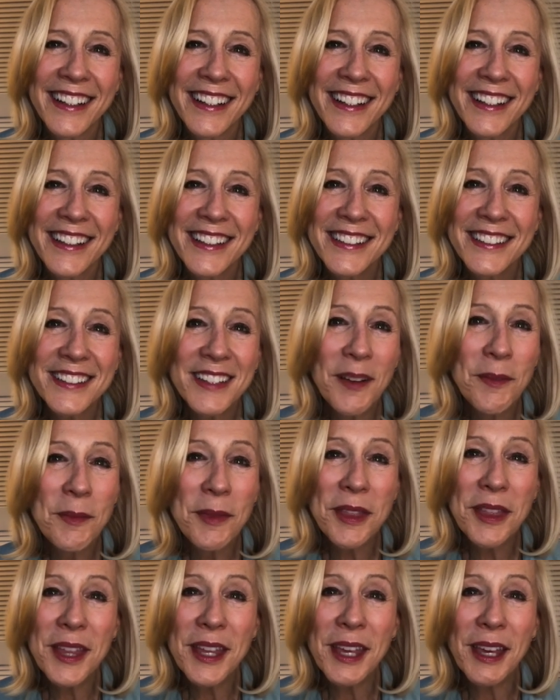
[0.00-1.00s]

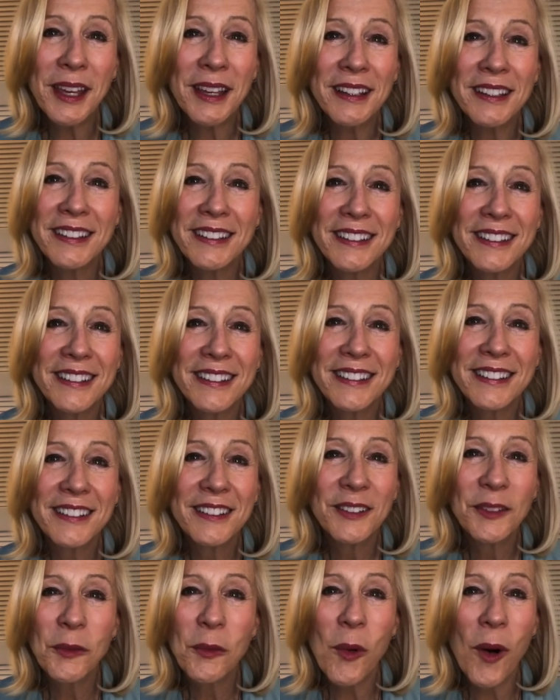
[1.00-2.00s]
Something
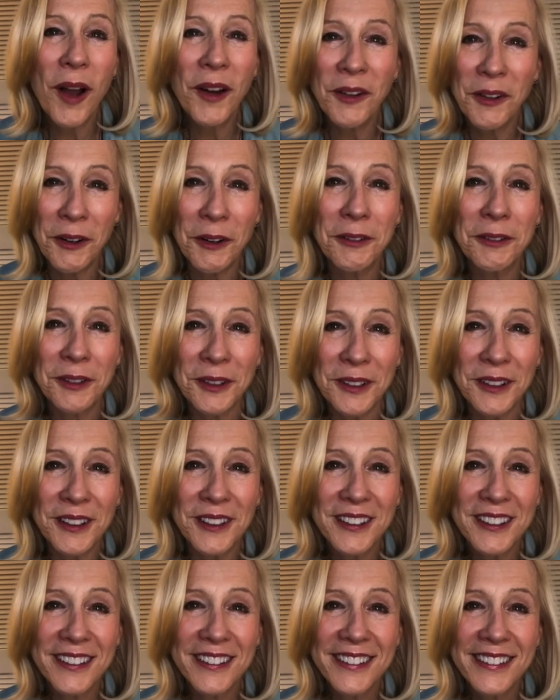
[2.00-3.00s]
wonderful
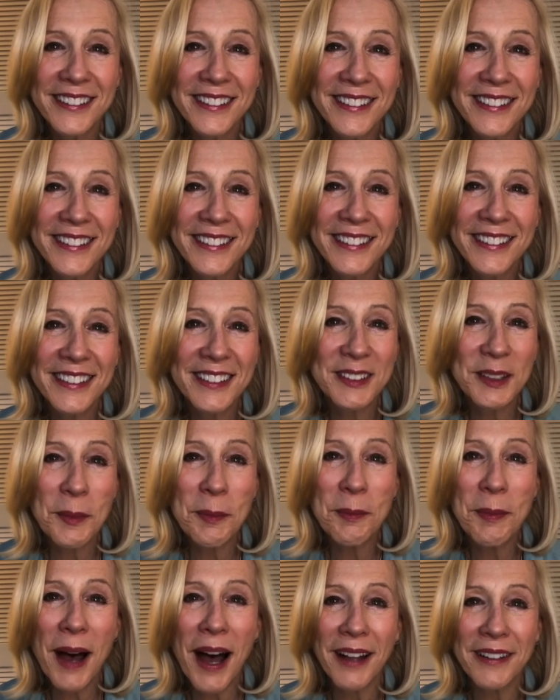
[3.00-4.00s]
is
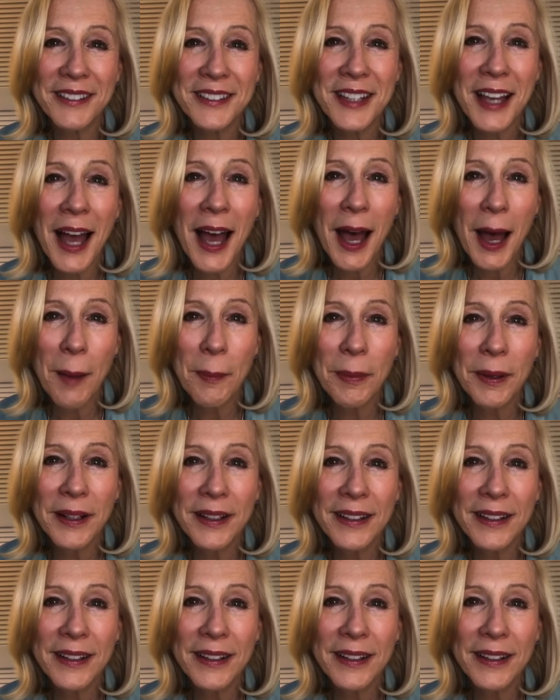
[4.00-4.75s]
about to happen.